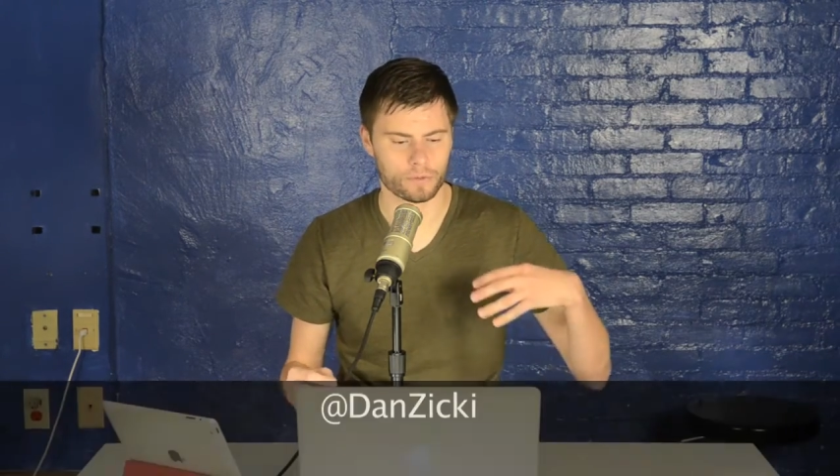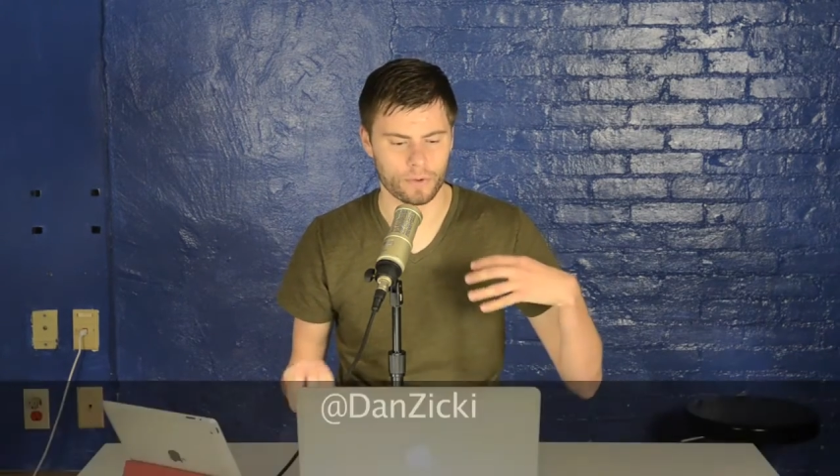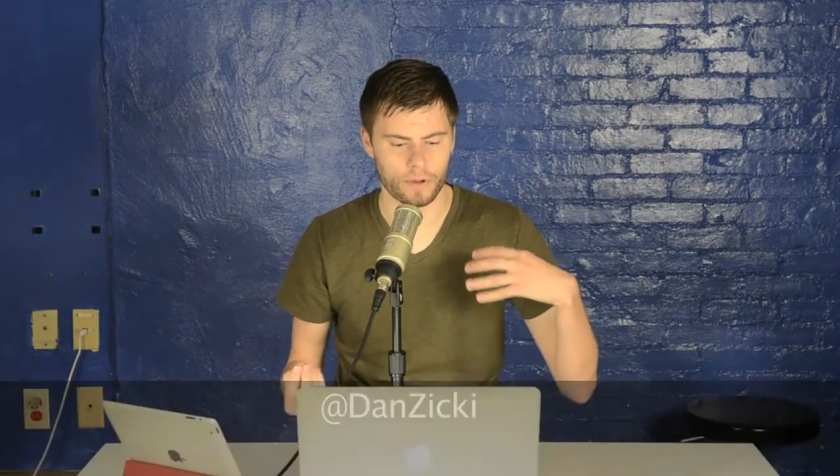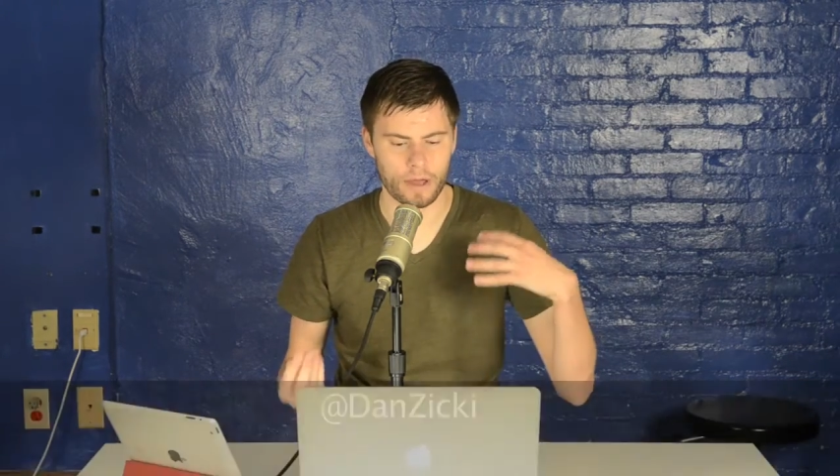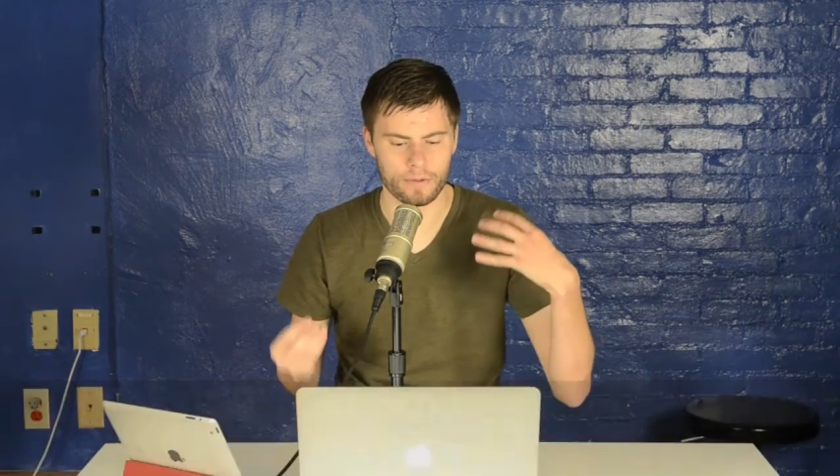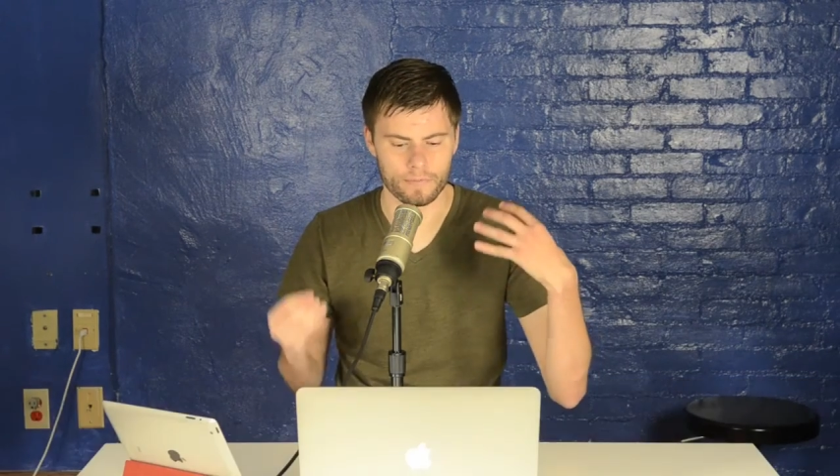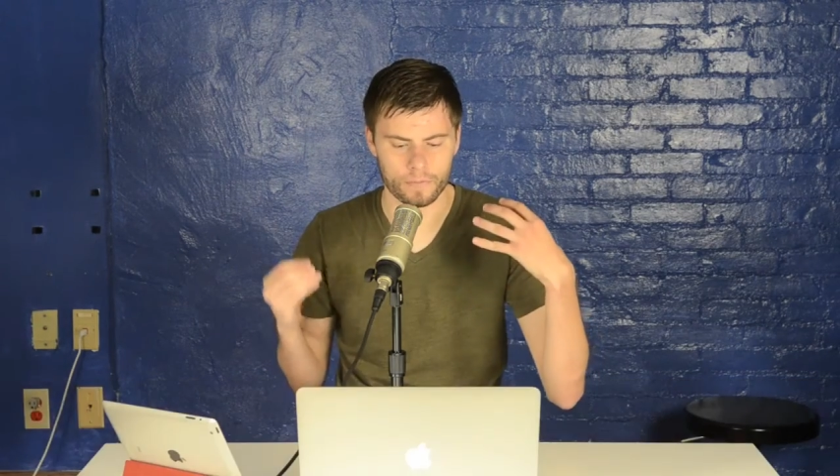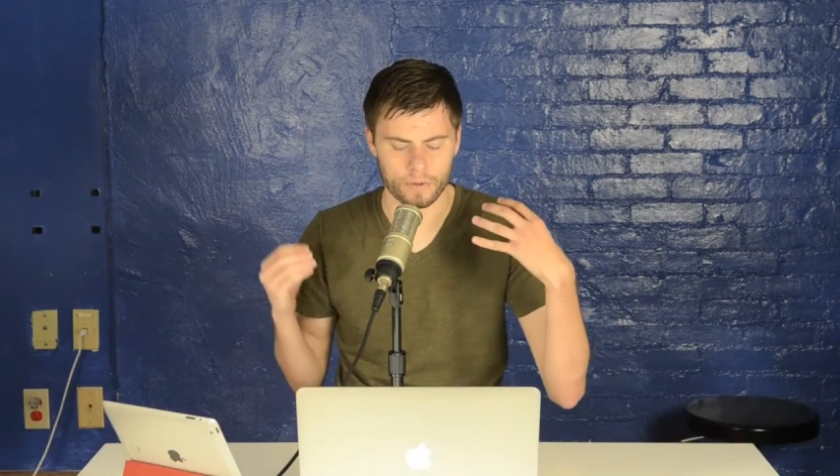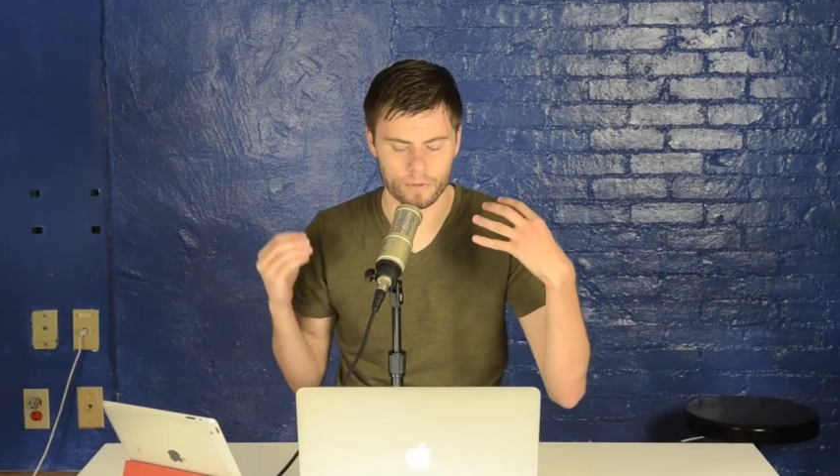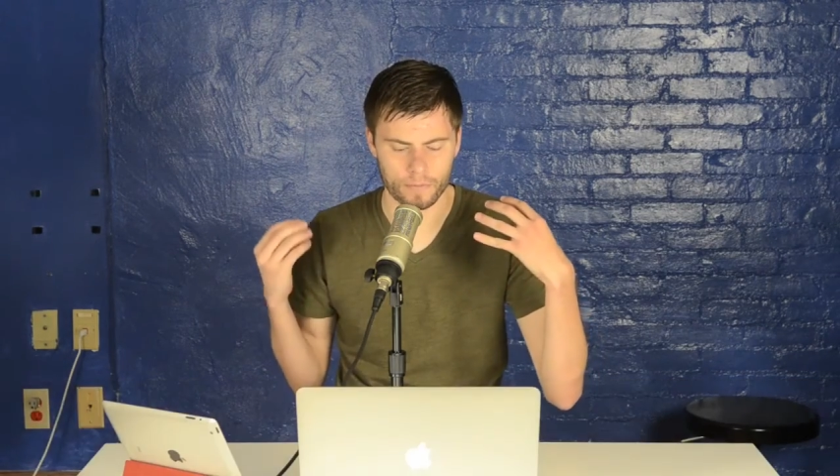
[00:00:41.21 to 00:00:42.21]
of what's going on
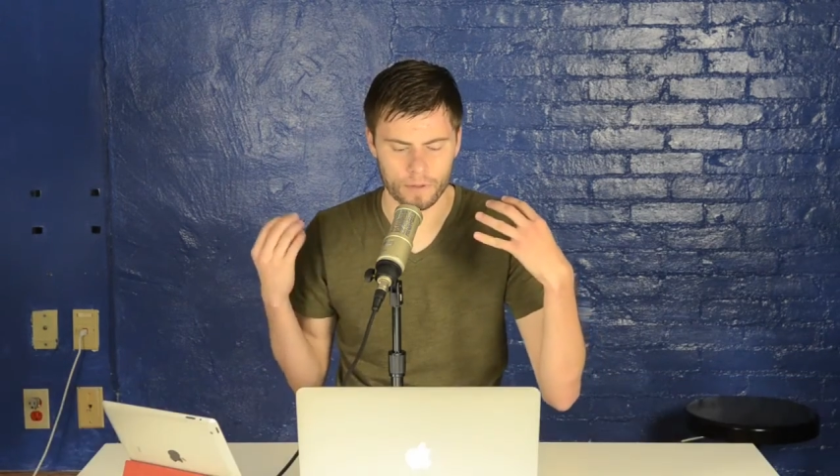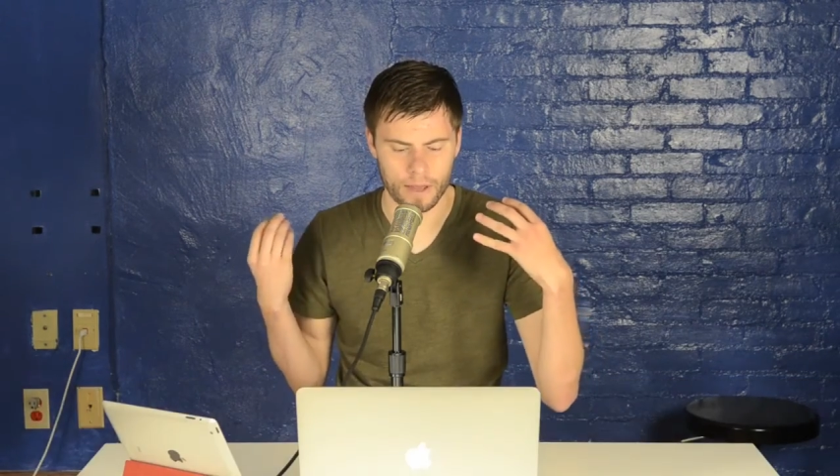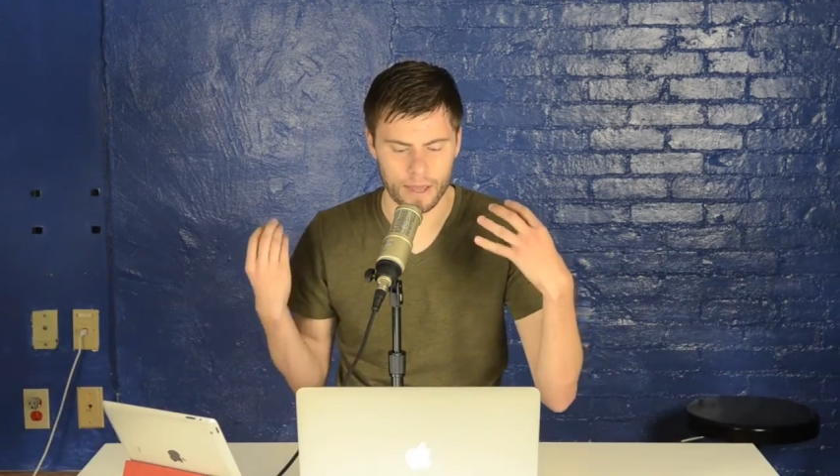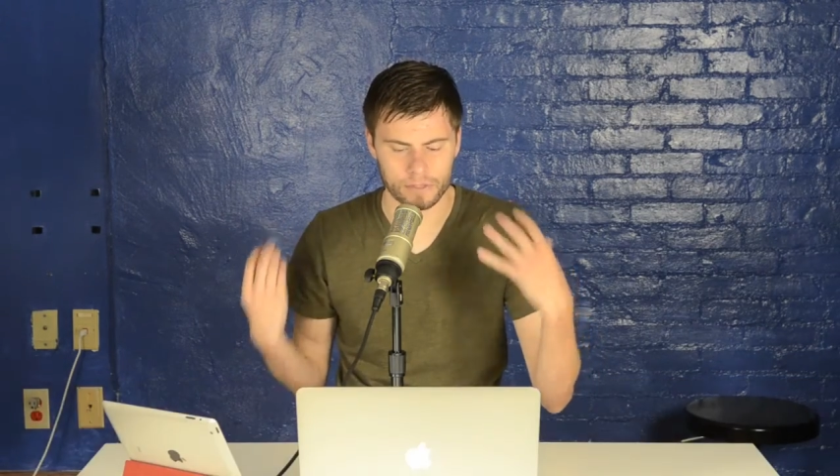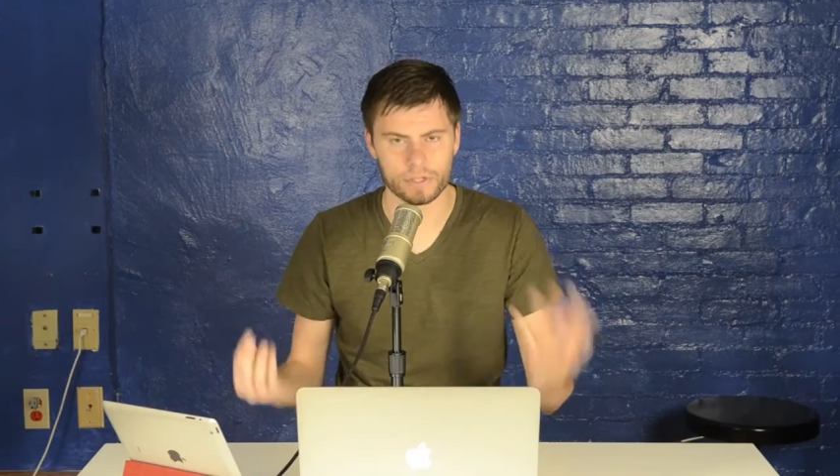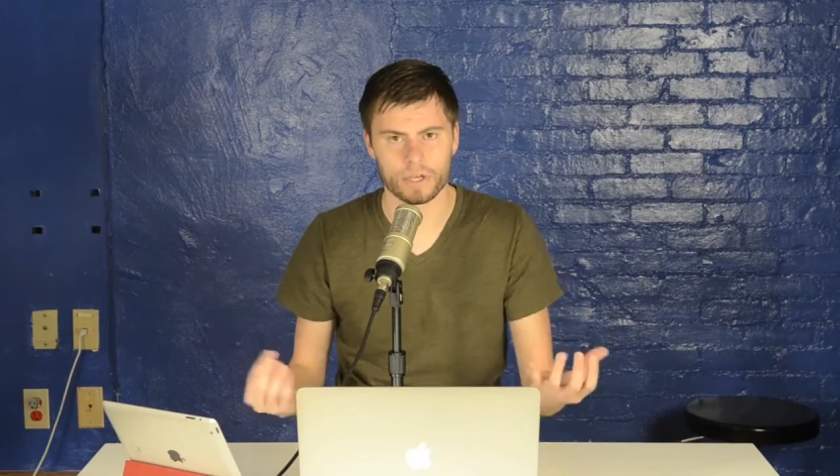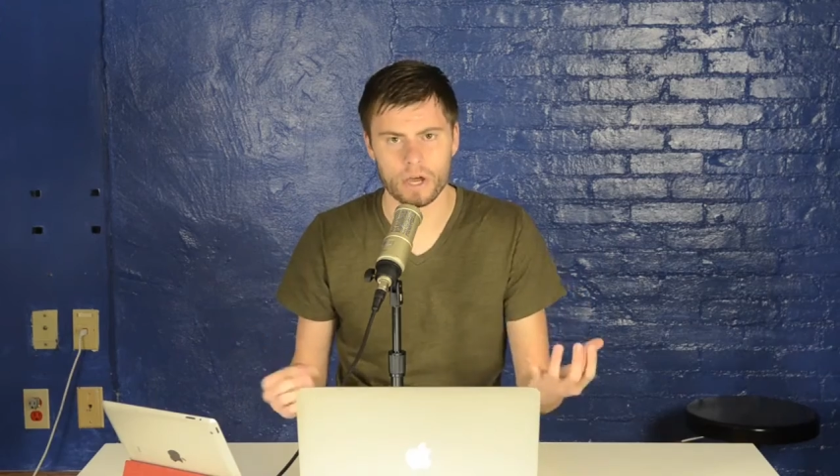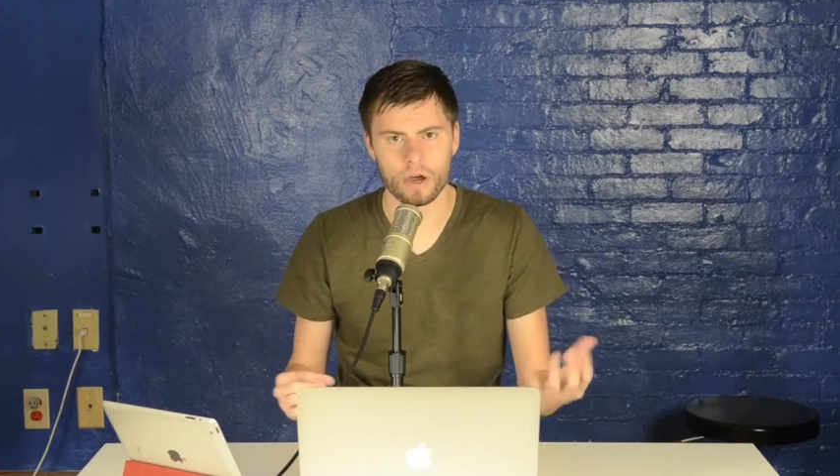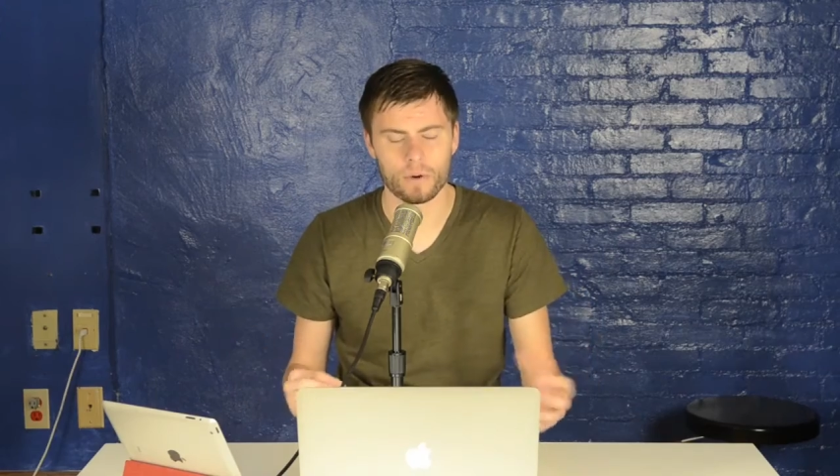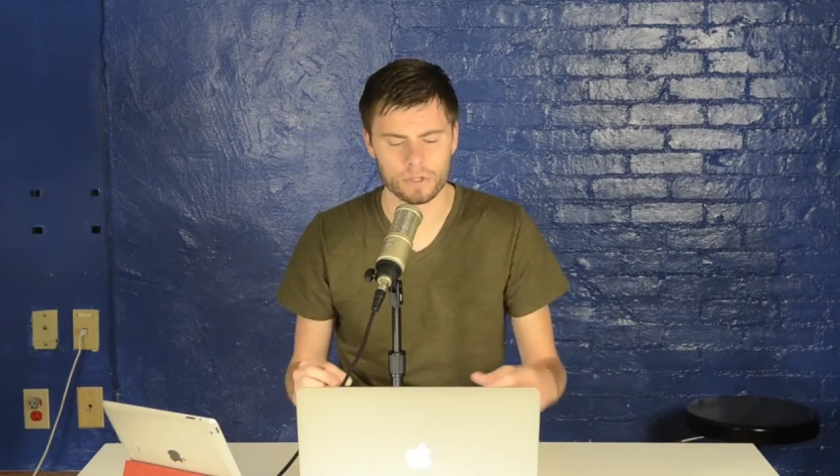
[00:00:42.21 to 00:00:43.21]
uh, SEO.